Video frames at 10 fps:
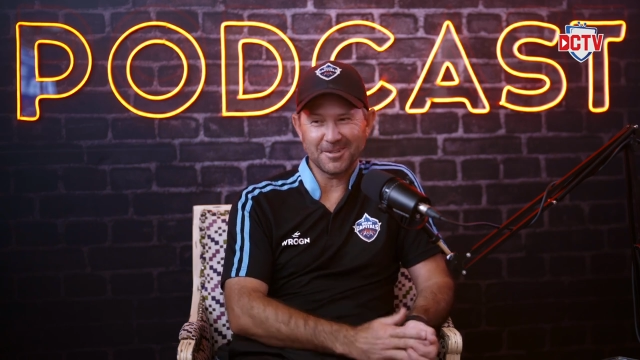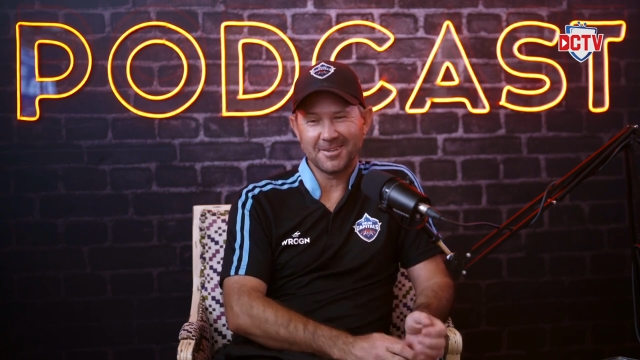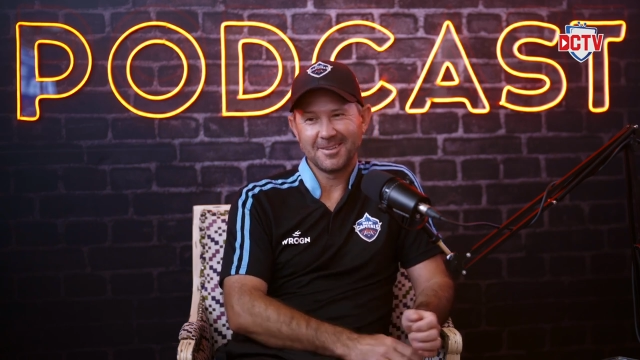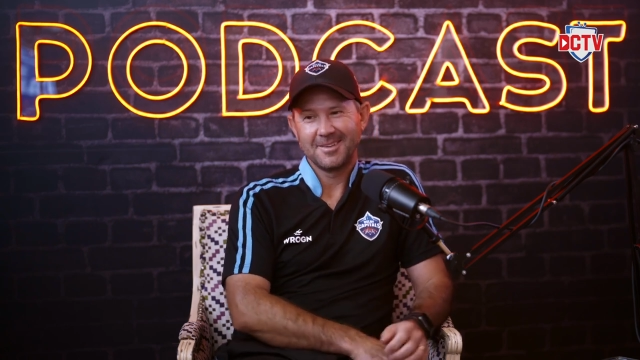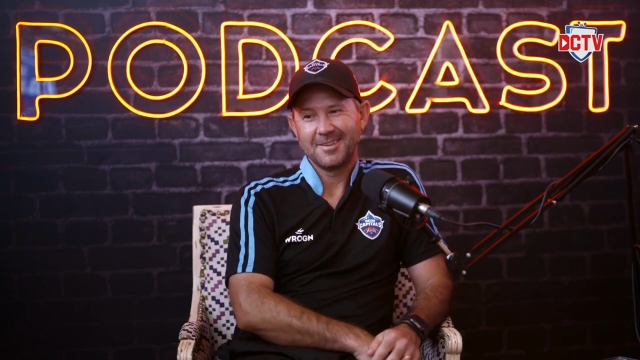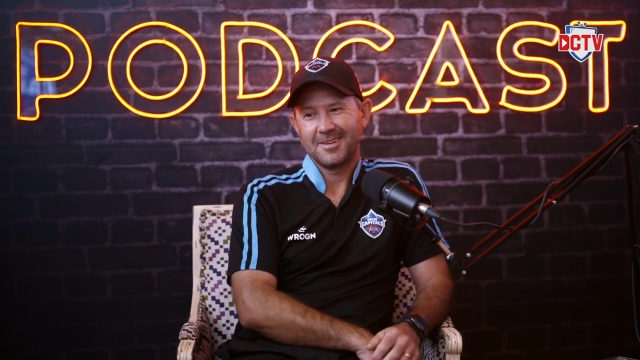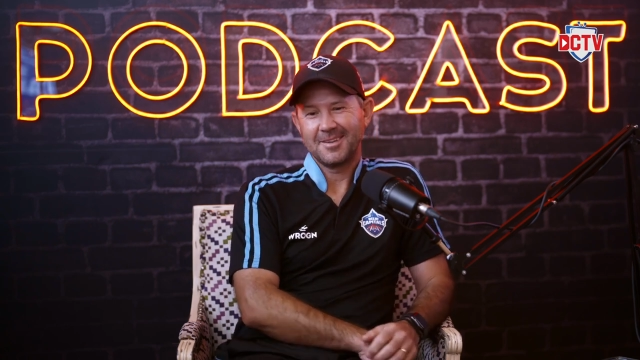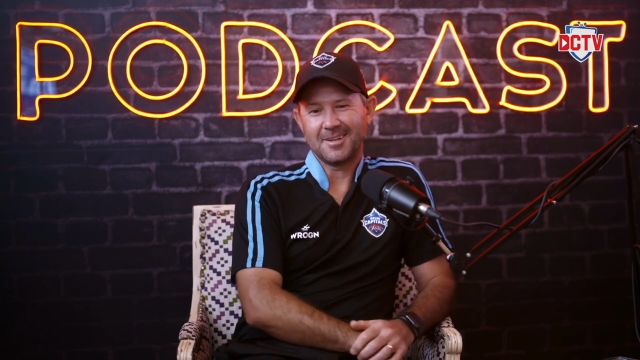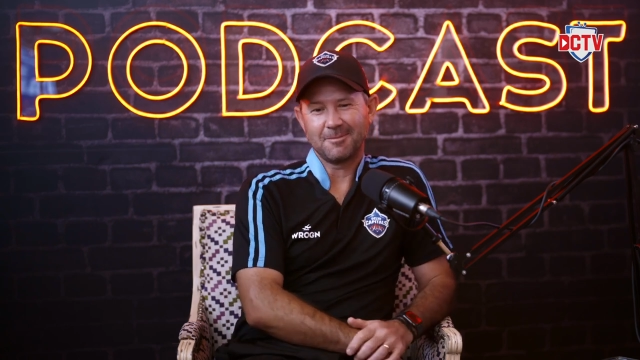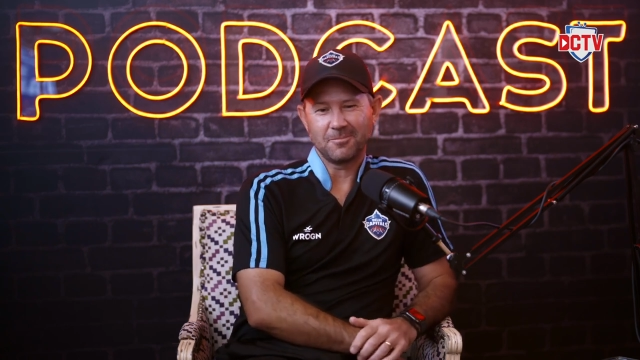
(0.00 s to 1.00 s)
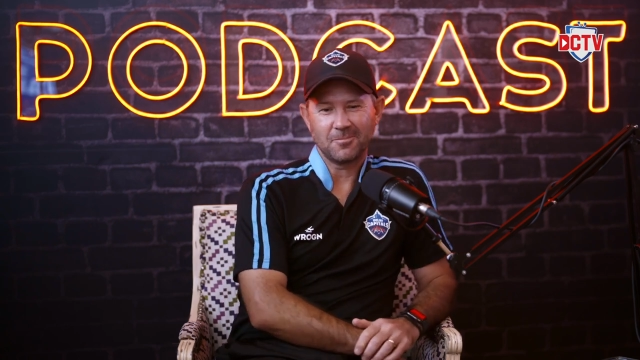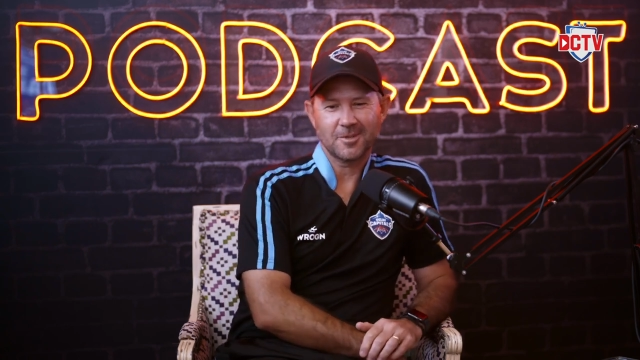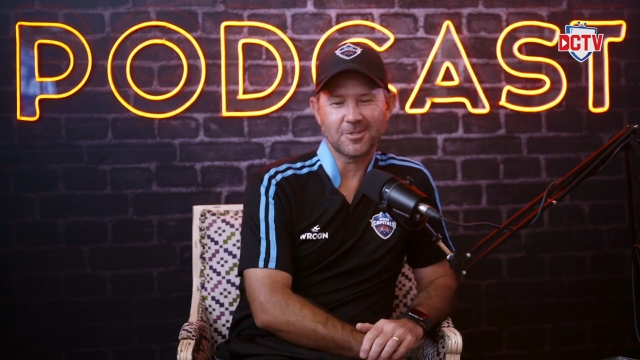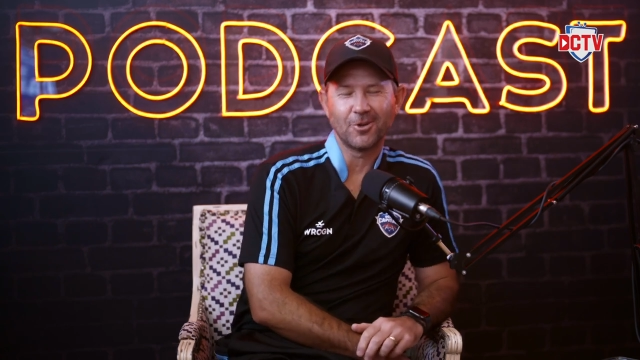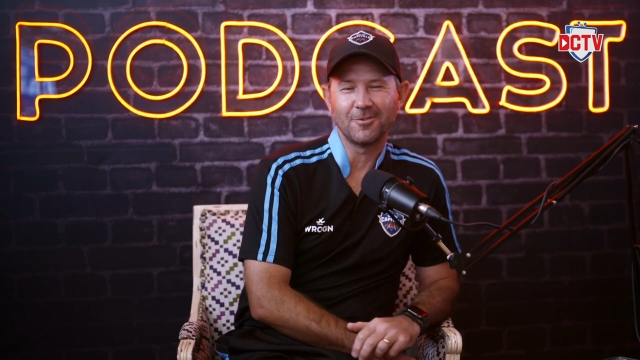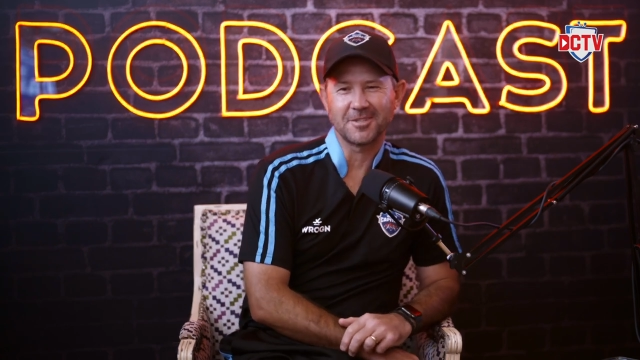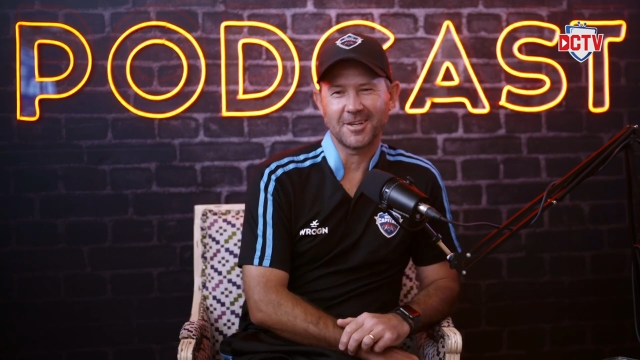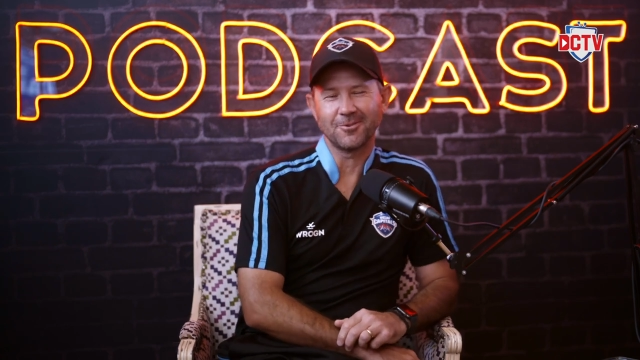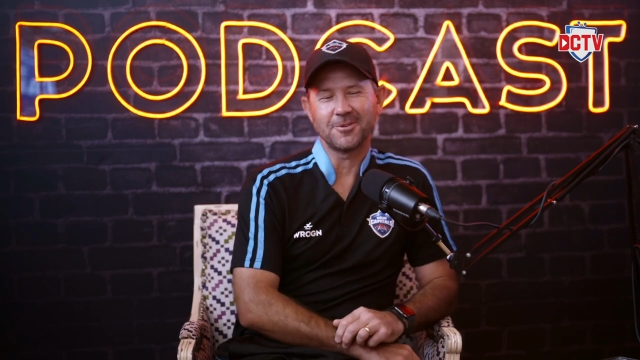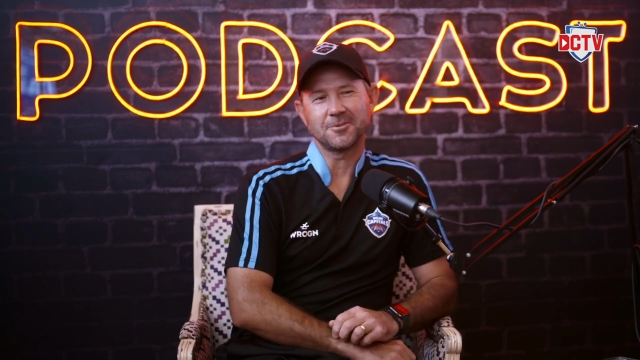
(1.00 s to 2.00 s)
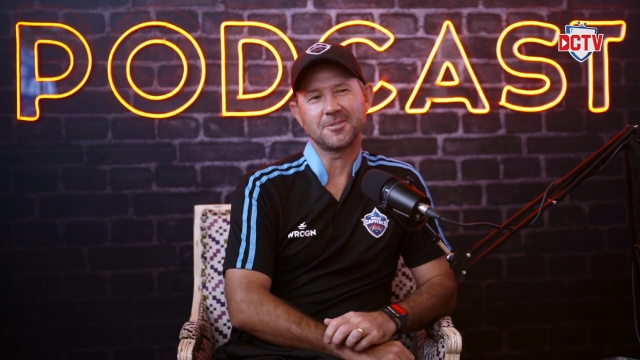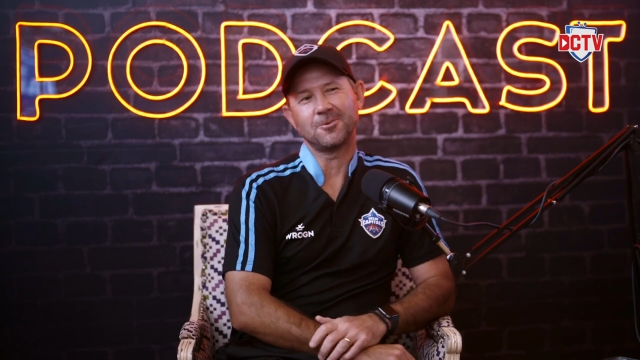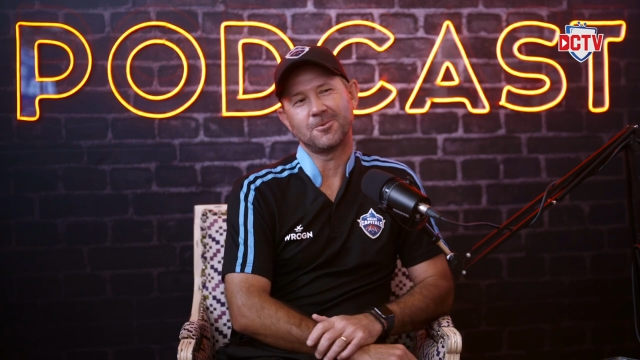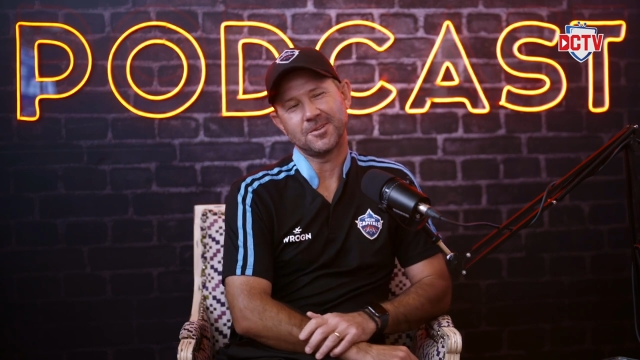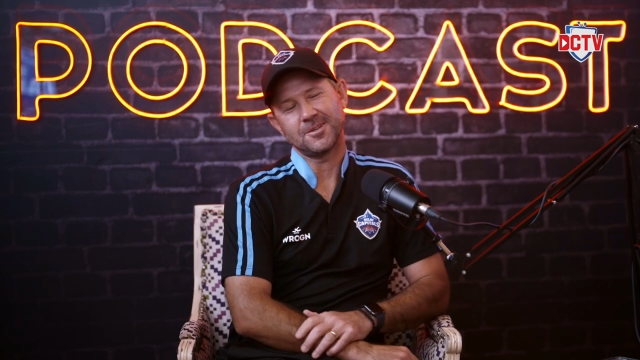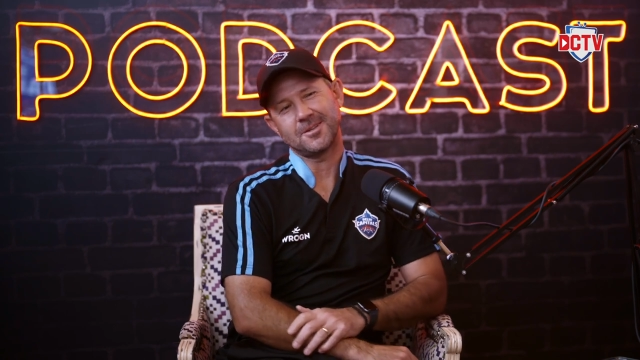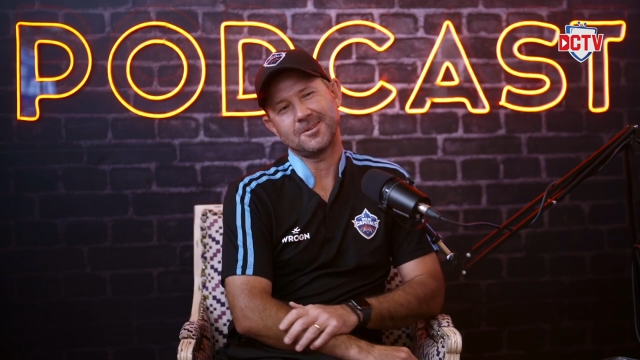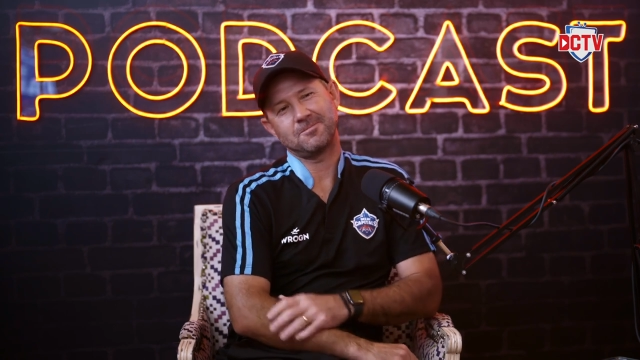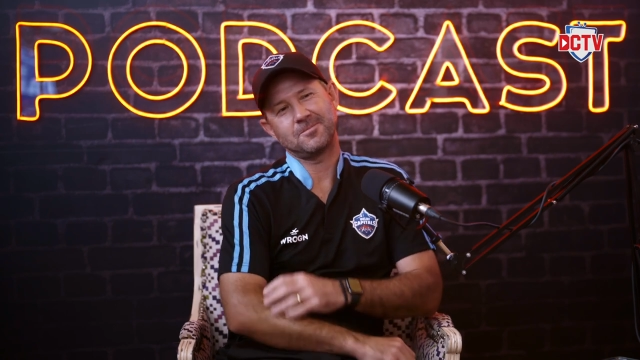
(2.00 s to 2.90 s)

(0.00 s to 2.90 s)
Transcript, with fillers: But um, the other interesting one that